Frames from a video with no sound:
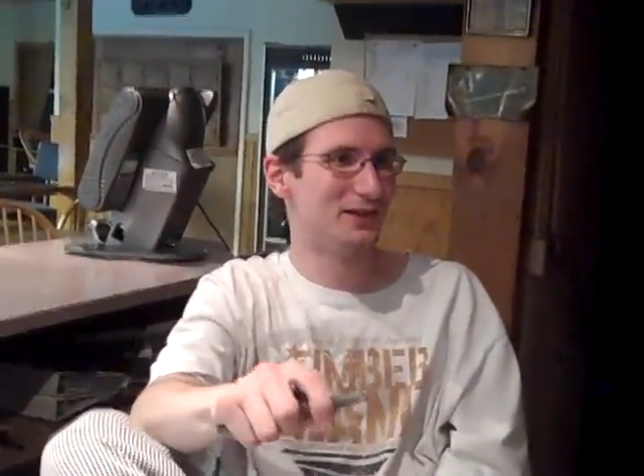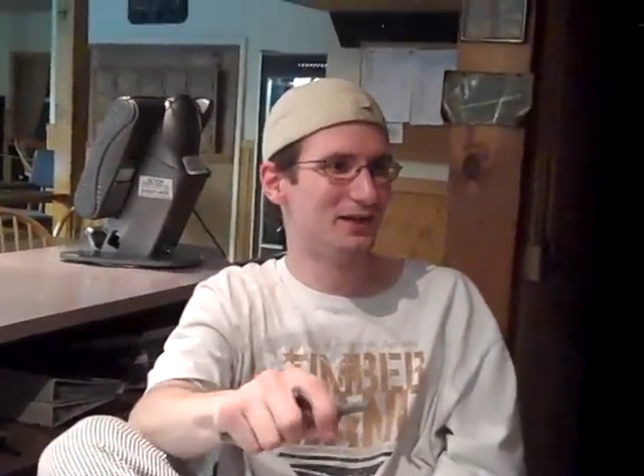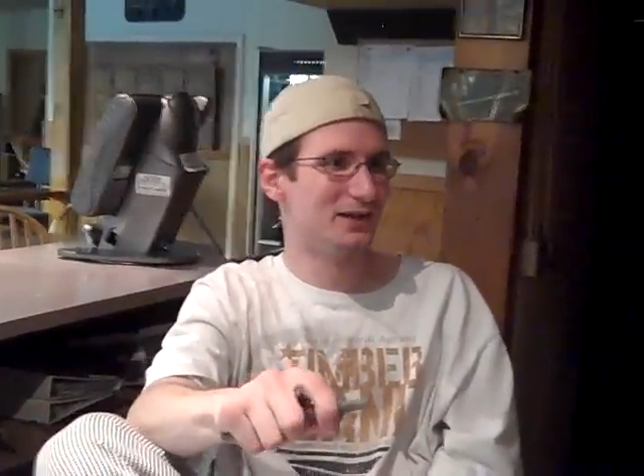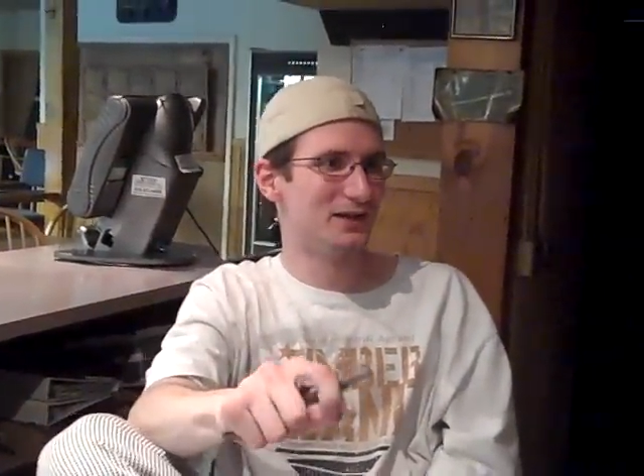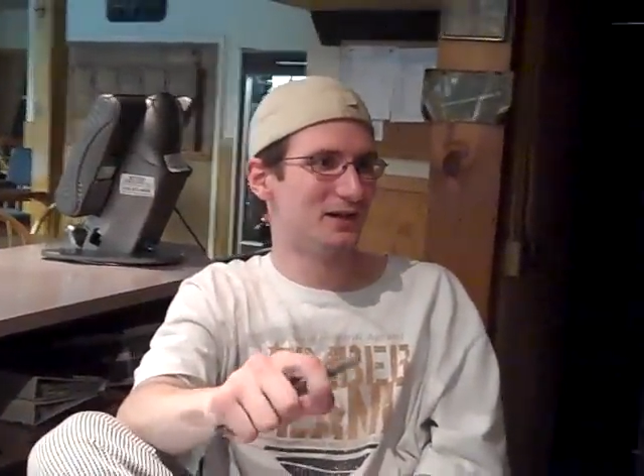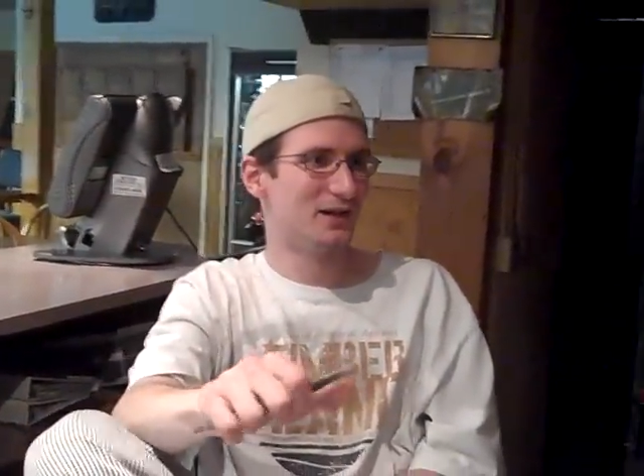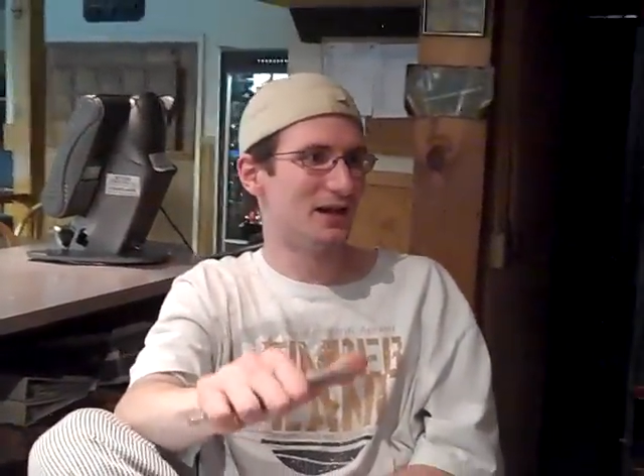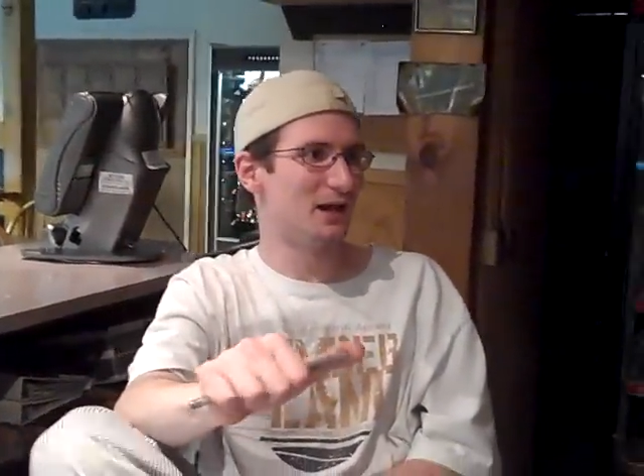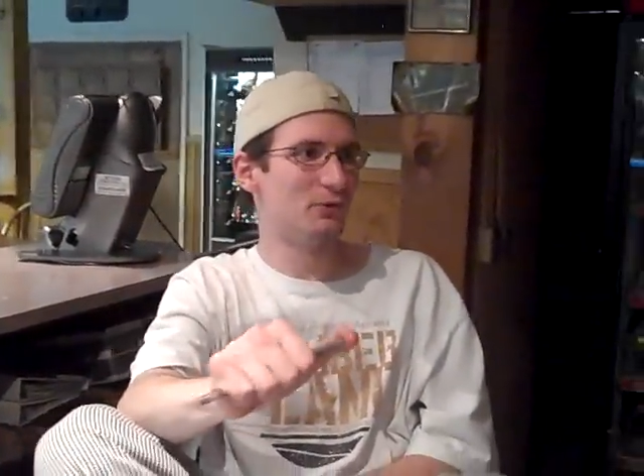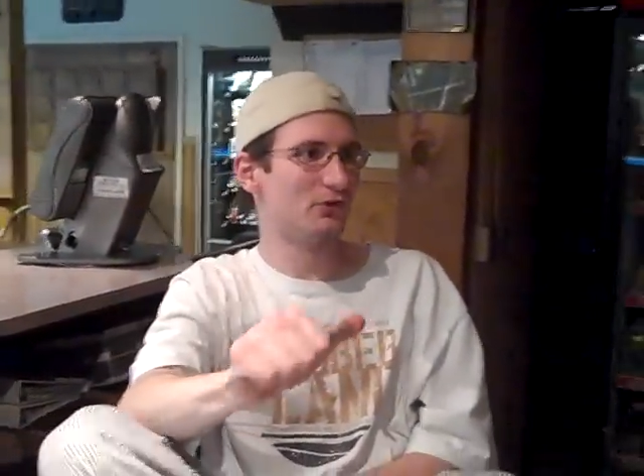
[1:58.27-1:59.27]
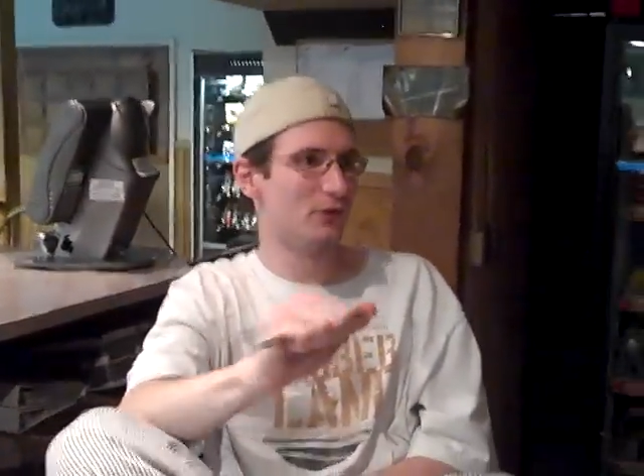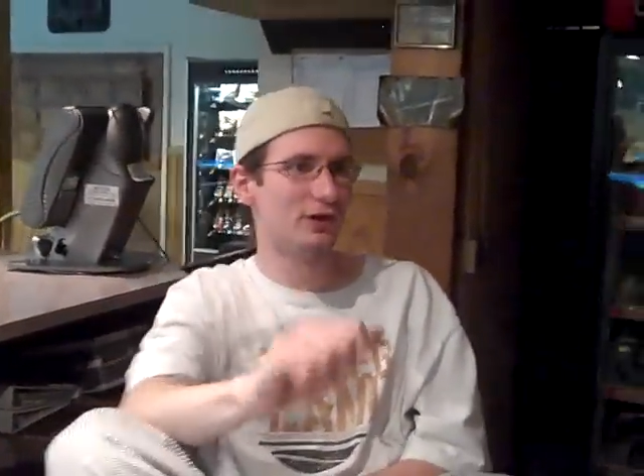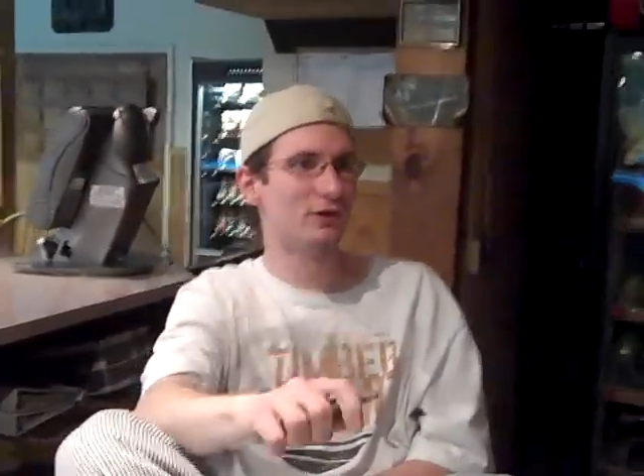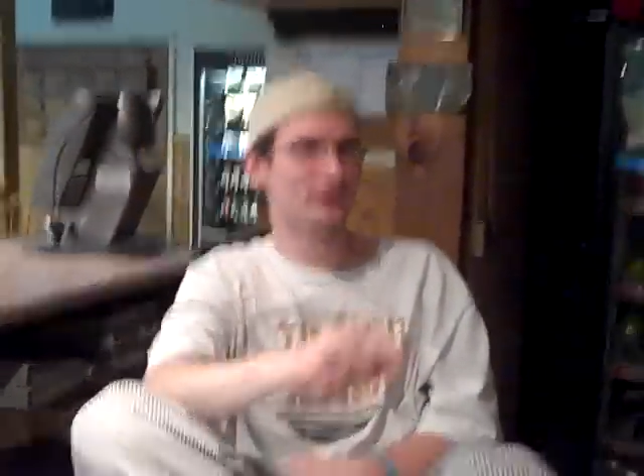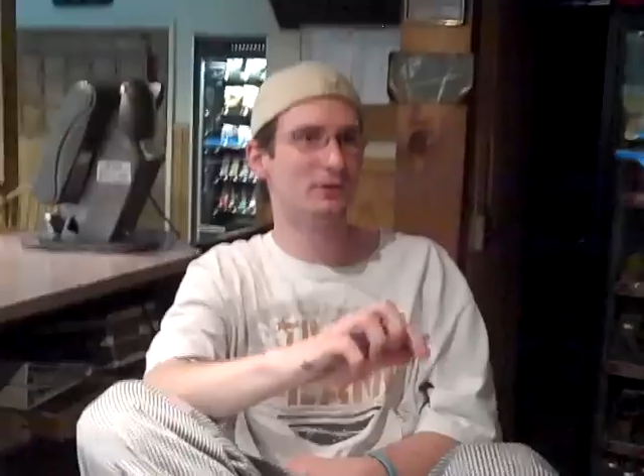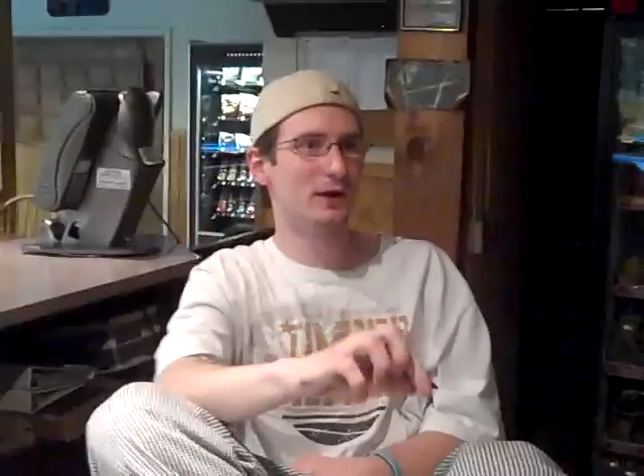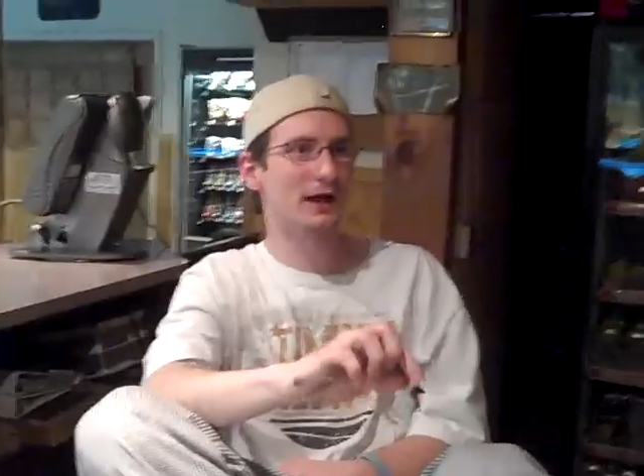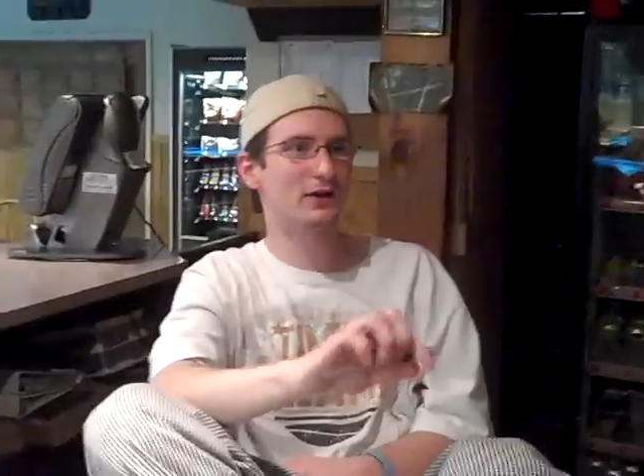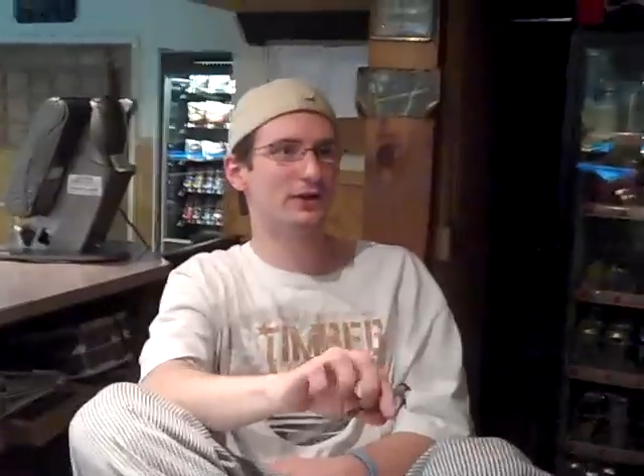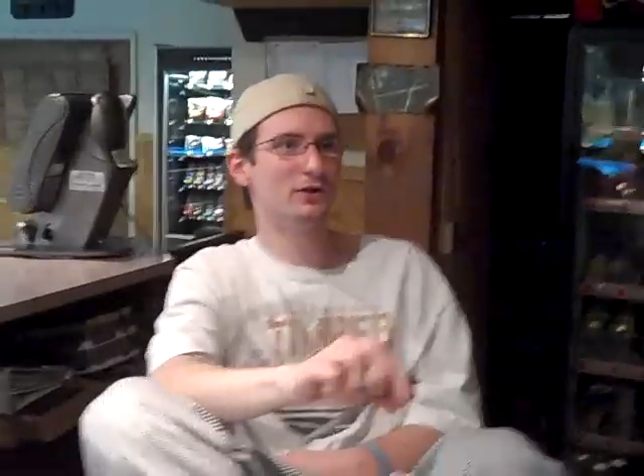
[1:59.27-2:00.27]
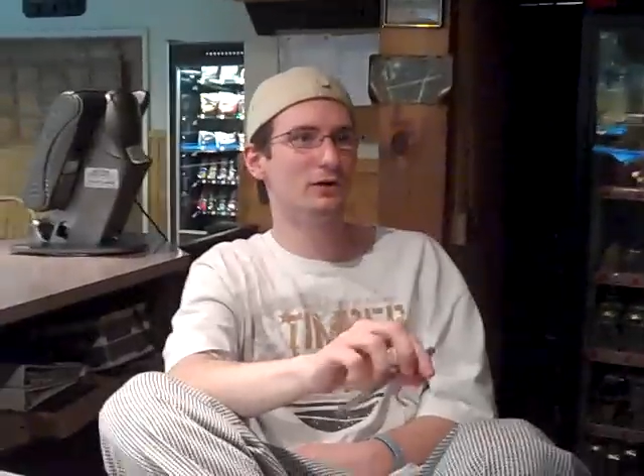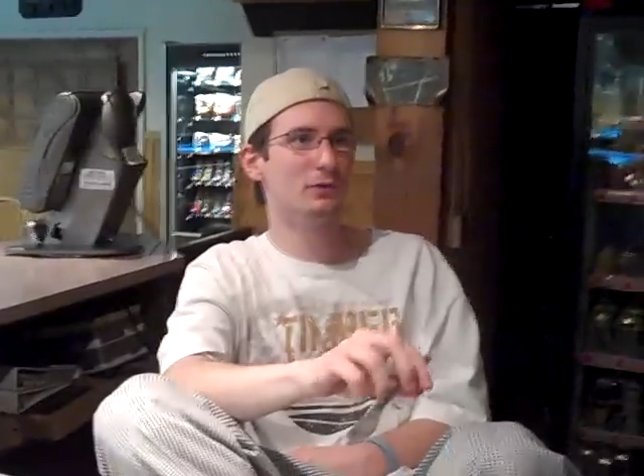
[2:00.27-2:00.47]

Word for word: I wouldn't either. It was literally when I tell you